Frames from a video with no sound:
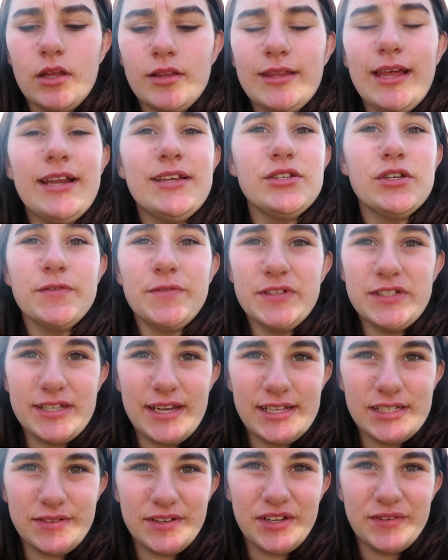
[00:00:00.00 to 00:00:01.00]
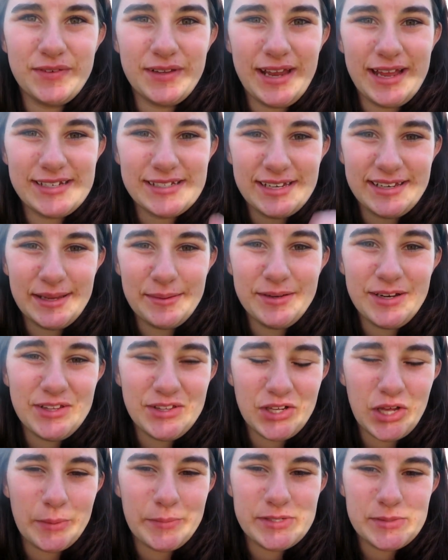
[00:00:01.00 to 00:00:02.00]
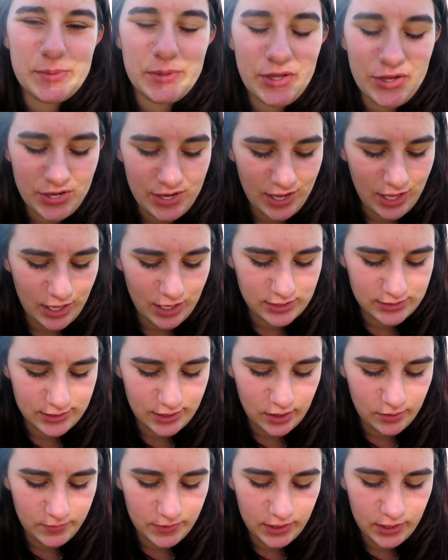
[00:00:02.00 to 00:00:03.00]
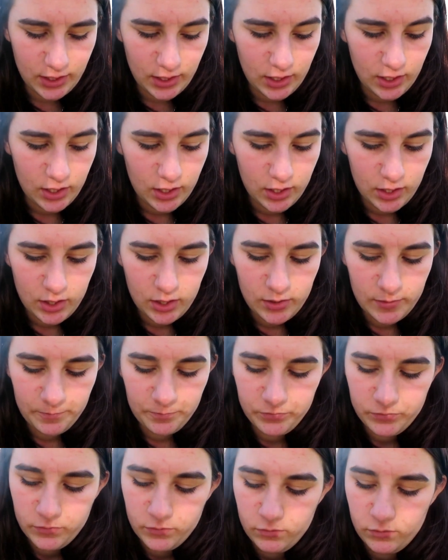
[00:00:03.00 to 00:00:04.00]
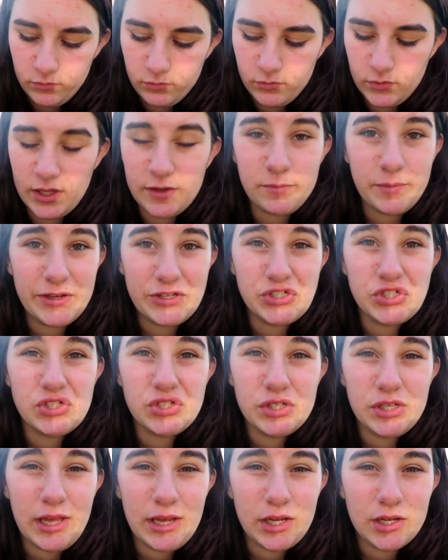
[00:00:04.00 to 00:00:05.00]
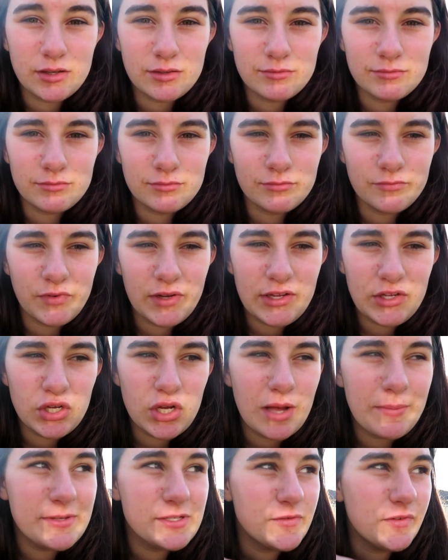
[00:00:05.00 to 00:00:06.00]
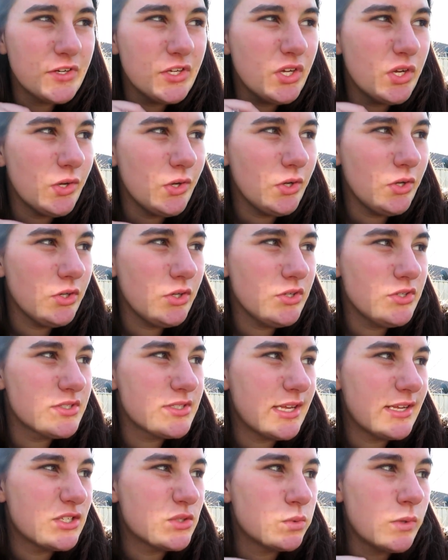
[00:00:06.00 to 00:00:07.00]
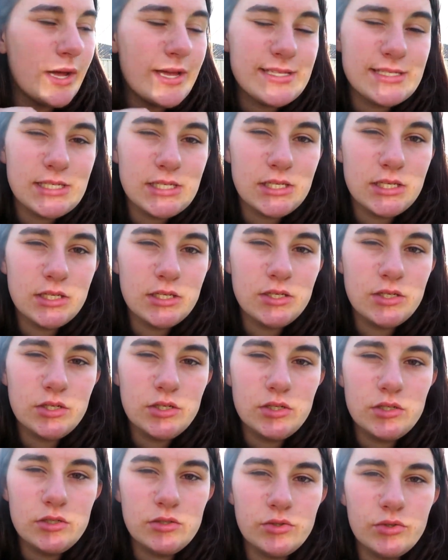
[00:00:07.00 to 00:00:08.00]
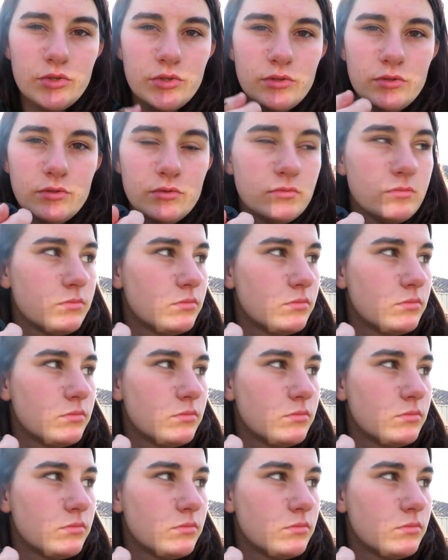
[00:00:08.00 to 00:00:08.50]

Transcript: That is all for today's video. If you liked it, let me know in the comments below and tell me if we should do like reading your comments videos like twice a year or...